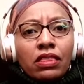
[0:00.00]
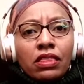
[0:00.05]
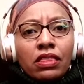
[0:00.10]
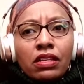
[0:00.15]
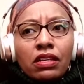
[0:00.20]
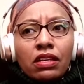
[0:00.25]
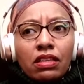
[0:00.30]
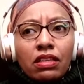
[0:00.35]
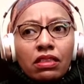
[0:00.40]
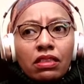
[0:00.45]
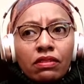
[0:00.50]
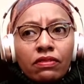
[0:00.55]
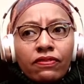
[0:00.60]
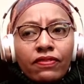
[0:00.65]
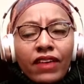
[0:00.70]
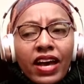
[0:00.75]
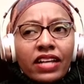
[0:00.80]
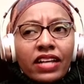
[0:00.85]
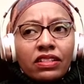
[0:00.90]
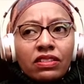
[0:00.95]
The
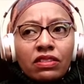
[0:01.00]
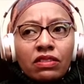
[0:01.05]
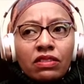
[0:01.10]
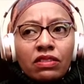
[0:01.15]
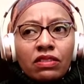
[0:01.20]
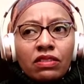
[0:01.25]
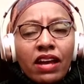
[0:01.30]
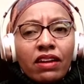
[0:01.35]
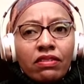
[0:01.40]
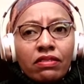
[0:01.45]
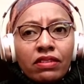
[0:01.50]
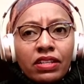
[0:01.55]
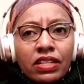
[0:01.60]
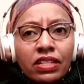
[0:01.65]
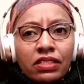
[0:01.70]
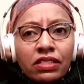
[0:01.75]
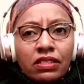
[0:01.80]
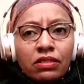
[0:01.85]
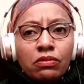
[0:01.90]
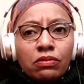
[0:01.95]
fact of the matter
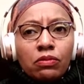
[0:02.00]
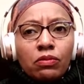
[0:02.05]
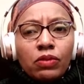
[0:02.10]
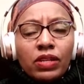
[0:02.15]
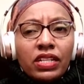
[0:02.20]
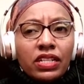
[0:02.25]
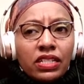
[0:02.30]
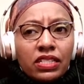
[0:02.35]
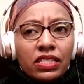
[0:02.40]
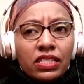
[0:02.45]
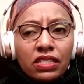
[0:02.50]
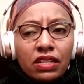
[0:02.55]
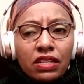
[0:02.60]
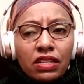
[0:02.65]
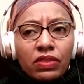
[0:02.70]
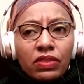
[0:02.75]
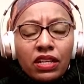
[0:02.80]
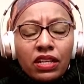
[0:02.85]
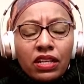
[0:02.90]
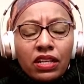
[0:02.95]
is, to witness
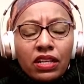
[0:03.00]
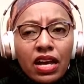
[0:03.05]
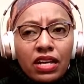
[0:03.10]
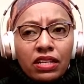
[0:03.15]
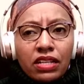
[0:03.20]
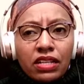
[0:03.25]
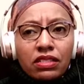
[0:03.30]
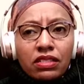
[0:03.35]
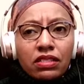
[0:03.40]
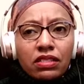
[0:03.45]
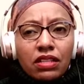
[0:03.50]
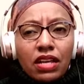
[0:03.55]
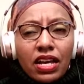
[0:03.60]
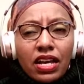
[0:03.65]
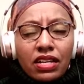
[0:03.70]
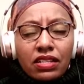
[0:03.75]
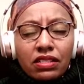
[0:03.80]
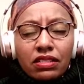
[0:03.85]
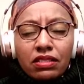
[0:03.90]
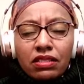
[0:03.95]
something as
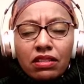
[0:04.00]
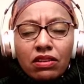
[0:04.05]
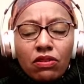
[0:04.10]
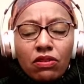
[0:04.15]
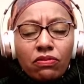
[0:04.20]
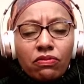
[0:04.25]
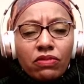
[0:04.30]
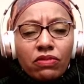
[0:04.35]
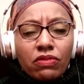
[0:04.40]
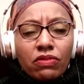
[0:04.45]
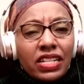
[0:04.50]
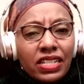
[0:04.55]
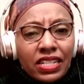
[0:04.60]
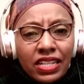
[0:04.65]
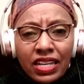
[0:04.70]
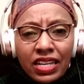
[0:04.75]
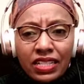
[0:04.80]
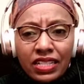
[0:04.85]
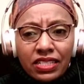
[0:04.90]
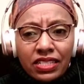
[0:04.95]

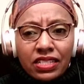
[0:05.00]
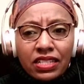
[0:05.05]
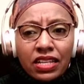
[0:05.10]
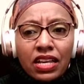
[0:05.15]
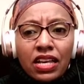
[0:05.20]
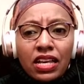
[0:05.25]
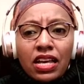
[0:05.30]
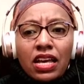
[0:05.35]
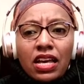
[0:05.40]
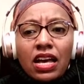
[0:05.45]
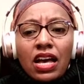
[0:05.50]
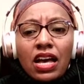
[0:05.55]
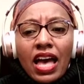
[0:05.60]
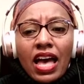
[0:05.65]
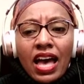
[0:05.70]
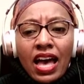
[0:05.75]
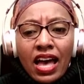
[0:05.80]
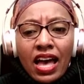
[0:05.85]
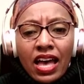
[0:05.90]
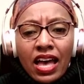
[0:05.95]
horrendous
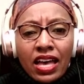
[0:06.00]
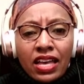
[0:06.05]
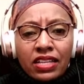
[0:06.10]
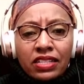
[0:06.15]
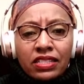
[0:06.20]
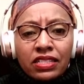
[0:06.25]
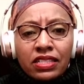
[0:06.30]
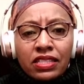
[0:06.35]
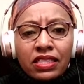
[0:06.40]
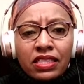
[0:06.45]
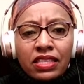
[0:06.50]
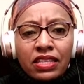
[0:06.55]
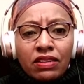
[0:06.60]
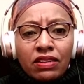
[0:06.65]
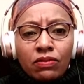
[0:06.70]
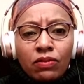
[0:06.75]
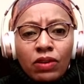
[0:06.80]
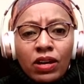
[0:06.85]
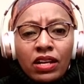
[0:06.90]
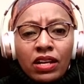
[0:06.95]
as
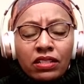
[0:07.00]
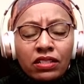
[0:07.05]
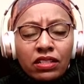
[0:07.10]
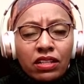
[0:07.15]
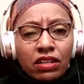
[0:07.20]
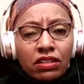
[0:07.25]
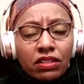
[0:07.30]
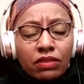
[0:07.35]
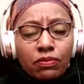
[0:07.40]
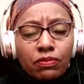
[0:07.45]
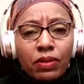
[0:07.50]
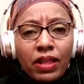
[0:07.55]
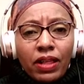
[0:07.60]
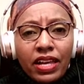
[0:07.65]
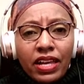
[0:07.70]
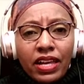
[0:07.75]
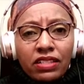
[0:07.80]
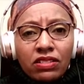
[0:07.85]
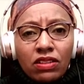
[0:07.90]
what took place